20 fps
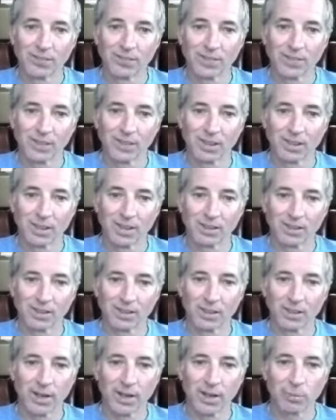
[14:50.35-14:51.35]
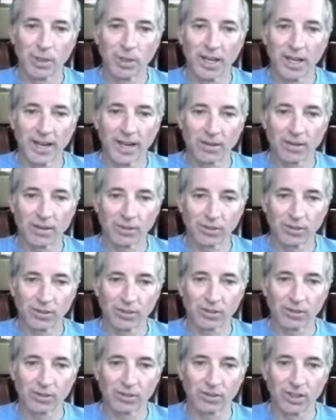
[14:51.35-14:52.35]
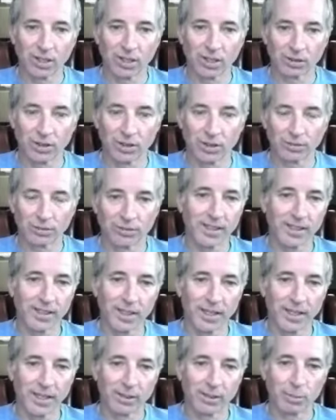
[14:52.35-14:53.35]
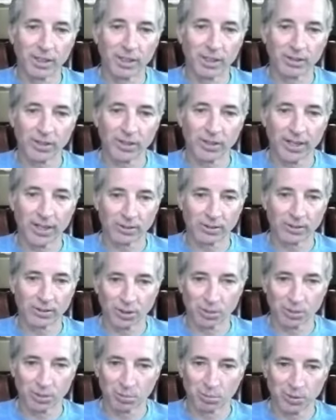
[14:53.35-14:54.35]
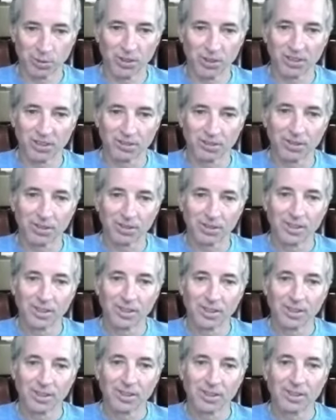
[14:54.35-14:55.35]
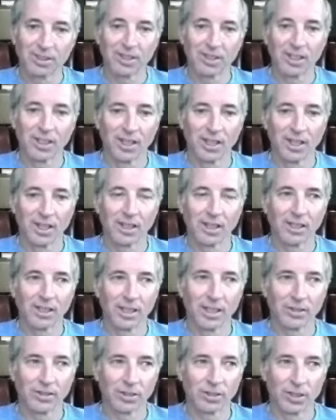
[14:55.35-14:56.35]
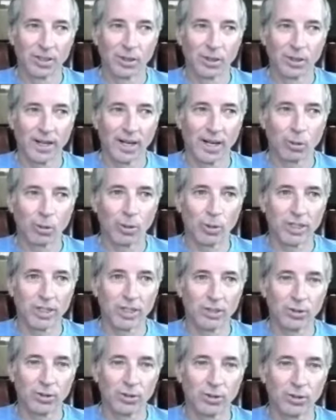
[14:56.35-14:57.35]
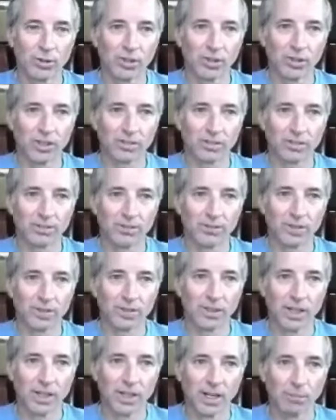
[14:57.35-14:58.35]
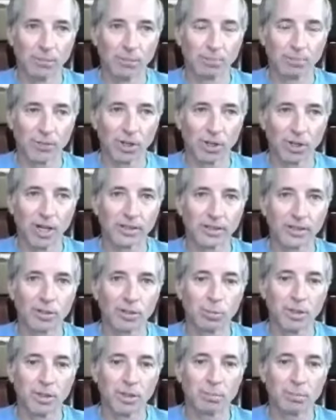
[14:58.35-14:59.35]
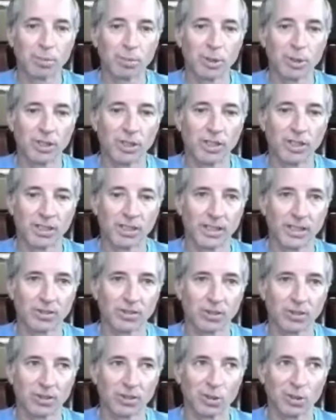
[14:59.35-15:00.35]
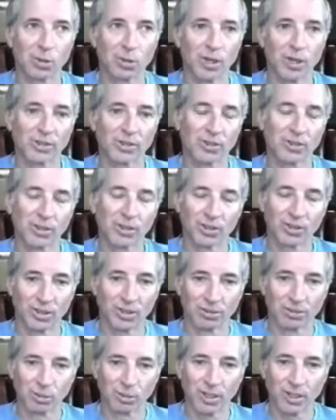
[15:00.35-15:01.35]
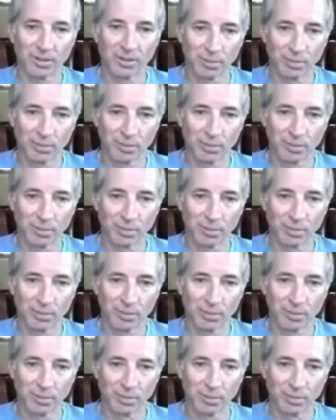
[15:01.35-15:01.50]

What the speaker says: The time we have is not only finite, but it's actually brief. And so how we use it ought to be put against the question of what